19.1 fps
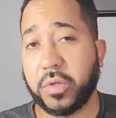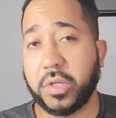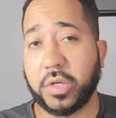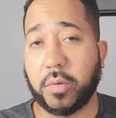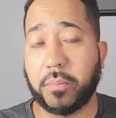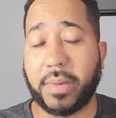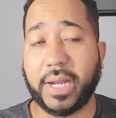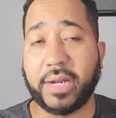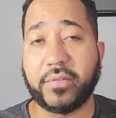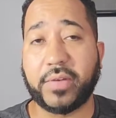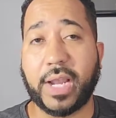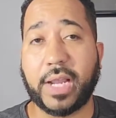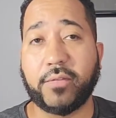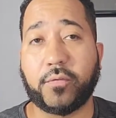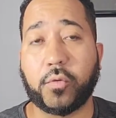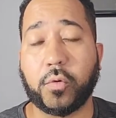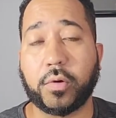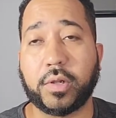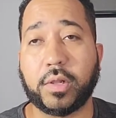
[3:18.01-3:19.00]
you know, might have
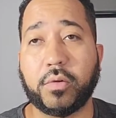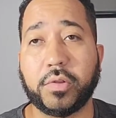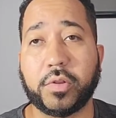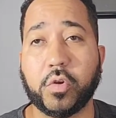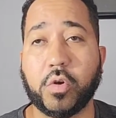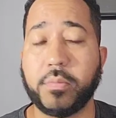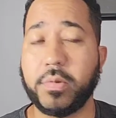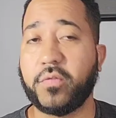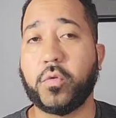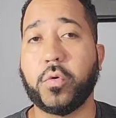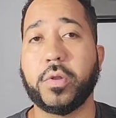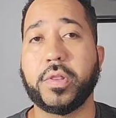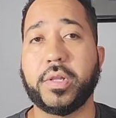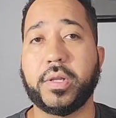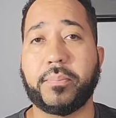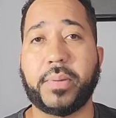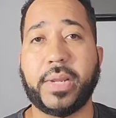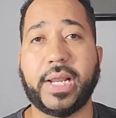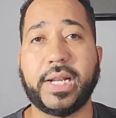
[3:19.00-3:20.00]
gotten foreclosed on before
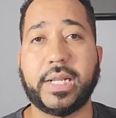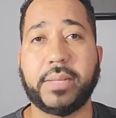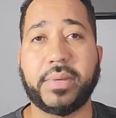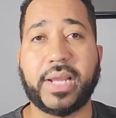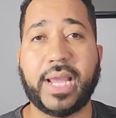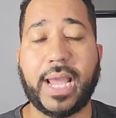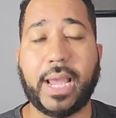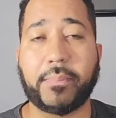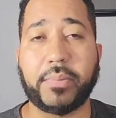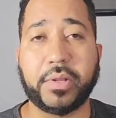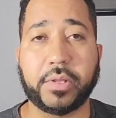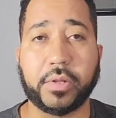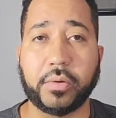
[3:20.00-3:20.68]
the pandemic happened.